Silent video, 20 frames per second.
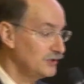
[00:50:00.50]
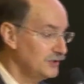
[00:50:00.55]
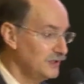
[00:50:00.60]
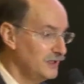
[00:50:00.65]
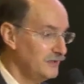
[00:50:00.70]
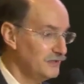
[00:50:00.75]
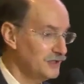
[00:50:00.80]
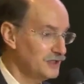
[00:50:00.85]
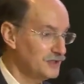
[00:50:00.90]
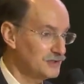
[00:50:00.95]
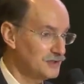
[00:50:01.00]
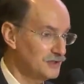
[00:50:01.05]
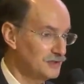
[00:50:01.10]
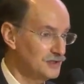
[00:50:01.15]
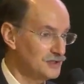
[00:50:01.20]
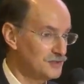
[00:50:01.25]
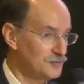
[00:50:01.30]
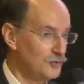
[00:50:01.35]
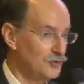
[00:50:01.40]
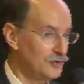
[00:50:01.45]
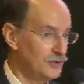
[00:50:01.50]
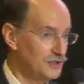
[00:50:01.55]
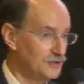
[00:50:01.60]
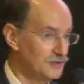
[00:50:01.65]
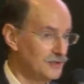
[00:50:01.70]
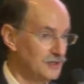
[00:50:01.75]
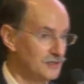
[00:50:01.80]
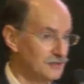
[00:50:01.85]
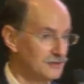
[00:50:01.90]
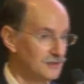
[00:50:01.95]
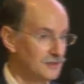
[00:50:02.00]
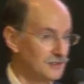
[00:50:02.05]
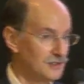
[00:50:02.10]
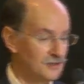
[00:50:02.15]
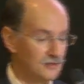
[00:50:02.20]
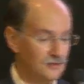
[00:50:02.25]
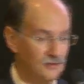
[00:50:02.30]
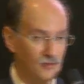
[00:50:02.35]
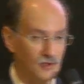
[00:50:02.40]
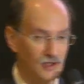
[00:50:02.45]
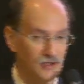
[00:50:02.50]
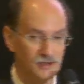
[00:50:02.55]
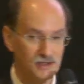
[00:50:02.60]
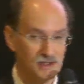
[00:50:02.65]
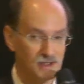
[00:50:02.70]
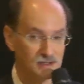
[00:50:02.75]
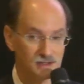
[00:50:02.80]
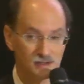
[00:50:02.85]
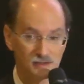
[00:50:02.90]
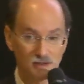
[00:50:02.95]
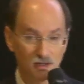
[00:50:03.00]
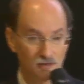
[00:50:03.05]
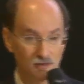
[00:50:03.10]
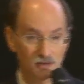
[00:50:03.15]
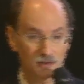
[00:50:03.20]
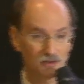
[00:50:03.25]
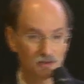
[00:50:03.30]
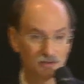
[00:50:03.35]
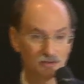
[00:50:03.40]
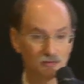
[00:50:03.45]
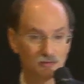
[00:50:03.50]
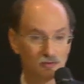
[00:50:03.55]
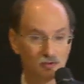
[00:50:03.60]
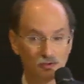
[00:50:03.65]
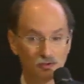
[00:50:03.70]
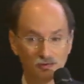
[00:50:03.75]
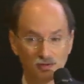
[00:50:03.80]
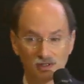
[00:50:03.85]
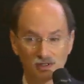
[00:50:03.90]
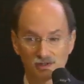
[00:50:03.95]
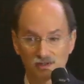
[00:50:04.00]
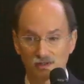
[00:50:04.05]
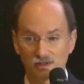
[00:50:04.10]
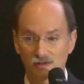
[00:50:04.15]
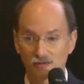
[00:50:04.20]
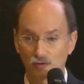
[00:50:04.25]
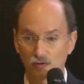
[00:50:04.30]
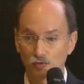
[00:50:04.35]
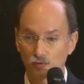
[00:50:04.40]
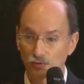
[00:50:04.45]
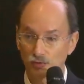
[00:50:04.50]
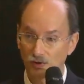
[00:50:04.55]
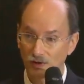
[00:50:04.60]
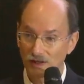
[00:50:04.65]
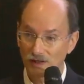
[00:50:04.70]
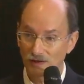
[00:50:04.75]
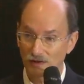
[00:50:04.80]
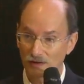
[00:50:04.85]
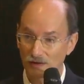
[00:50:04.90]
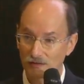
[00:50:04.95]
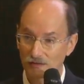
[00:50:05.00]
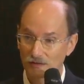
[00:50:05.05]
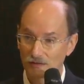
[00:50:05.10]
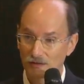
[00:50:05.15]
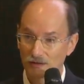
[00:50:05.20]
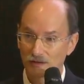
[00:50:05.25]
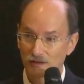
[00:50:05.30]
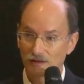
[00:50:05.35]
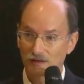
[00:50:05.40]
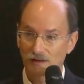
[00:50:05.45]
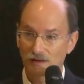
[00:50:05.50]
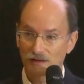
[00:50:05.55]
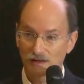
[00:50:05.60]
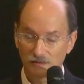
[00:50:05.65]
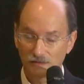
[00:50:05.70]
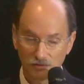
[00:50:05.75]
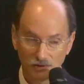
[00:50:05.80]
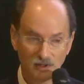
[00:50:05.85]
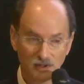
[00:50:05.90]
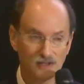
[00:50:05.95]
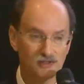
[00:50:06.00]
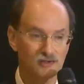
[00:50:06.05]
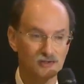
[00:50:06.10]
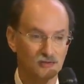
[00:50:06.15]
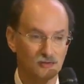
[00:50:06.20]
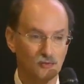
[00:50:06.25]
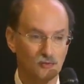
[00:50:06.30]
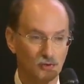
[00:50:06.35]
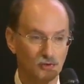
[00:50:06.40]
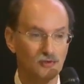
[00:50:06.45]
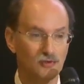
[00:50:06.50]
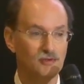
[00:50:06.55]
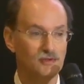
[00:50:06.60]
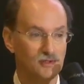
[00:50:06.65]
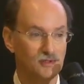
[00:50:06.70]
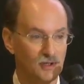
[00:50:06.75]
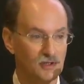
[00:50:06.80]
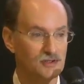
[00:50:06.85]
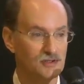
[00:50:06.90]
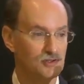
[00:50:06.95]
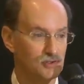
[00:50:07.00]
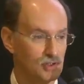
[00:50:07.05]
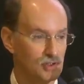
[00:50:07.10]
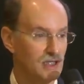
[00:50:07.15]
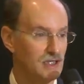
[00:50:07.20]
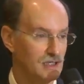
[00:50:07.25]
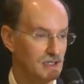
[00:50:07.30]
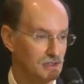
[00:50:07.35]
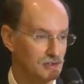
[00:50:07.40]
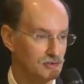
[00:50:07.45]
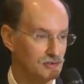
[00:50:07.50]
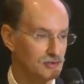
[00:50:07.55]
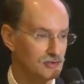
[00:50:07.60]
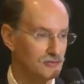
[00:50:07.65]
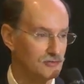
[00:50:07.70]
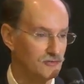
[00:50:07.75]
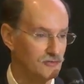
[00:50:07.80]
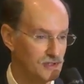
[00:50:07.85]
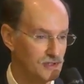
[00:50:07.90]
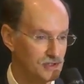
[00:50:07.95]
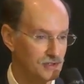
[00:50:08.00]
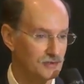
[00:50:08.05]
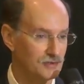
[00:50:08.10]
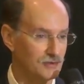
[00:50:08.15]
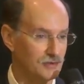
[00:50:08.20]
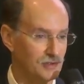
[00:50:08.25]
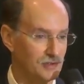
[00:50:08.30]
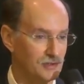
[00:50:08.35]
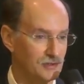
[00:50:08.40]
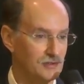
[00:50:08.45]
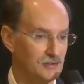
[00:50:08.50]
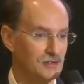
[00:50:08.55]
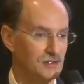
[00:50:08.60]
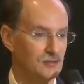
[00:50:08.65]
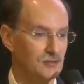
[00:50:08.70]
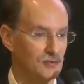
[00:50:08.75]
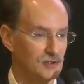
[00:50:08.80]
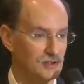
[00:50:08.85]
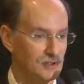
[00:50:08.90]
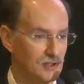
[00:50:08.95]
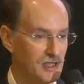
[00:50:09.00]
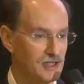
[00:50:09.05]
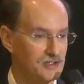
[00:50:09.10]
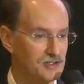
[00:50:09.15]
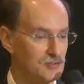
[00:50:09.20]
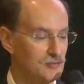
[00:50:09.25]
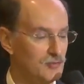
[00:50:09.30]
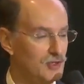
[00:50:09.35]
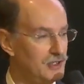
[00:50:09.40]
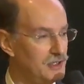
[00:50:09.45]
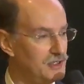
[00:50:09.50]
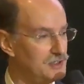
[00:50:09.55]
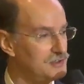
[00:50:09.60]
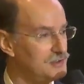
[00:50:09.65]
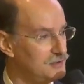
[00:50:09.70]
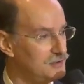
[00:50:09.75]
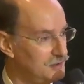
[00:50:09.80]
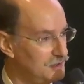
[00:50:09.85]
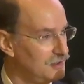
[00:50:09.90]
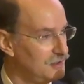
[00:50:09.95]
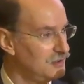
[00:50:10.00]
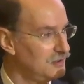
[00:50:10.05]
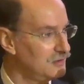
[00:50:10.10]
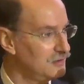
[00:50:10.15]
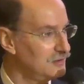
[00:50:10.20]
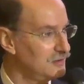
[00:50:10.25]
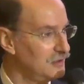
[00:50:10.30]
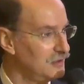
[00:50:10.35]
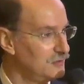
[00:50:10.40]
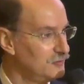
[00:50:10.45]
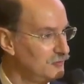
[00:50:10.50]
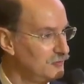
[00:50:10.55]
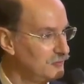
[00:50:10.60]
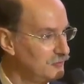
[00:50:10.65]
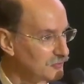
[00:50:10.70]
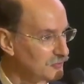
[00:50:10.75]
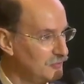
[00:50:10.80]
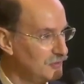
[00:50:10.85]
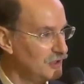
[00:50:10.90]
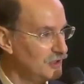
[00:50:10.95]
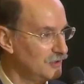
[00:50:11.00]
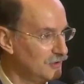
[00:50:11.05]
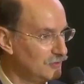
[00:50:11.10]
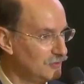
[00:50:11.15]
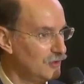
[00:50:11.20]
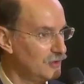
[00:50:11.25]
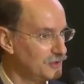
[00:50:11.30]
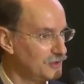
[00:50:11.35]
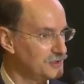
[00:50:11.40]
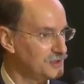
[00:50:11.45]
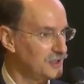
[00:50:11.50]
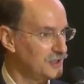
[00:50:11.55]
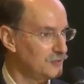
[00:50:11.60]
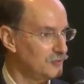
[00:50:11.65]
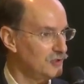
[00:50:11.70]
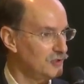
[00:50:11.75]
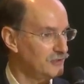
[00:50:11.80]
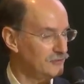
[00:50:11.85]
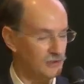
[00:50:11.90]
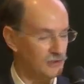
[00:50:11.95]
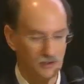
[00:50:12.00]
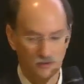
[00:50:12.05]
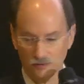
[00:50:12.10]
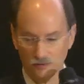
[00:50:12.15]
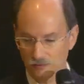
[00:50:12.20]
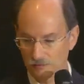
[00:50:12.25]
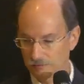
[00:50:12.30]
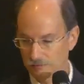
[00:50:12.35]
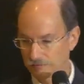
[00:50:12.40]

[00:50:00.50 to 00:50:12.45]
good evidence at this point that while this has nothing to do with things like group prayer, and nevertheless, the world does change physically when lots of minds think and are along the same wavelength